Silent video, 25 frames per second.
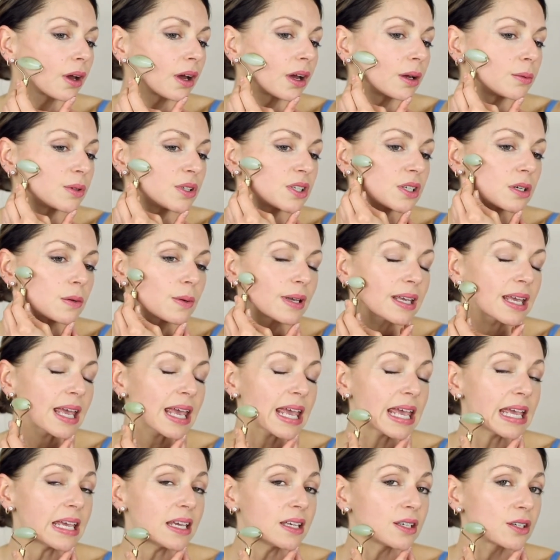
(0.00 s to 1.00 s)
I'm doing
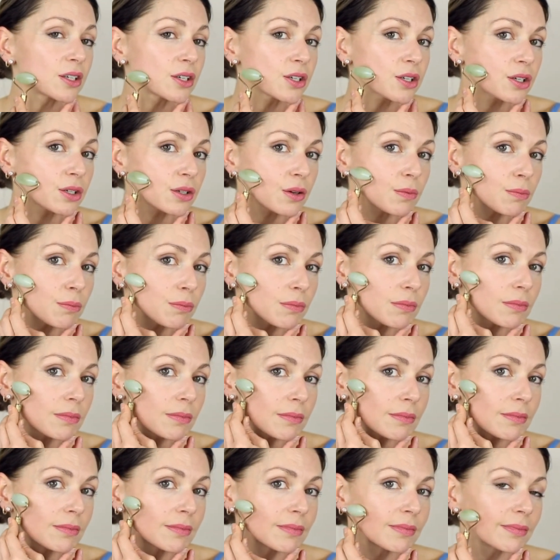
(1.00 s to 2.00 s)
each
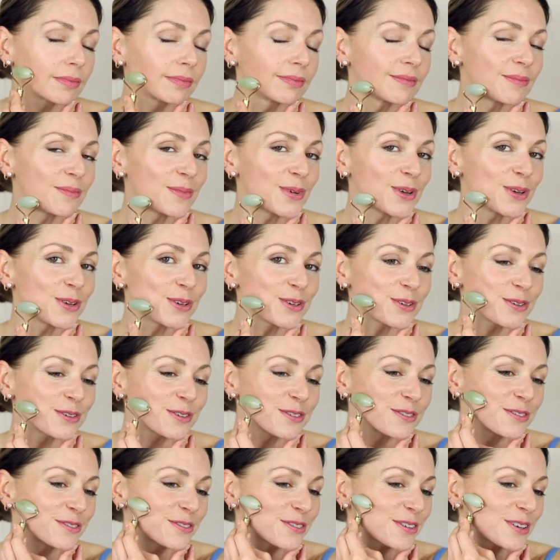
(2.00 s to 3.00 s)

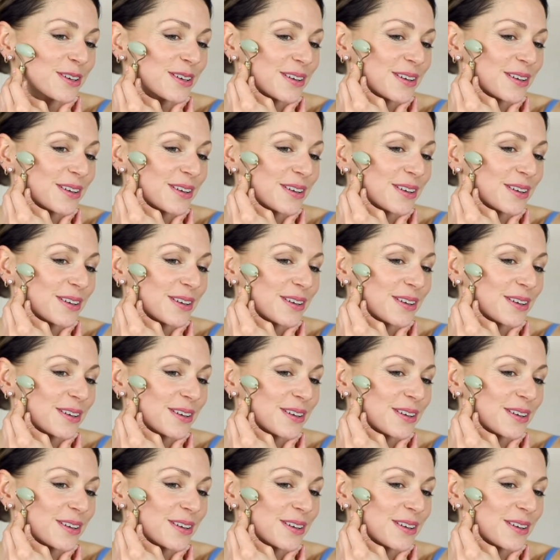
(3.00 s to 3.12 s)
move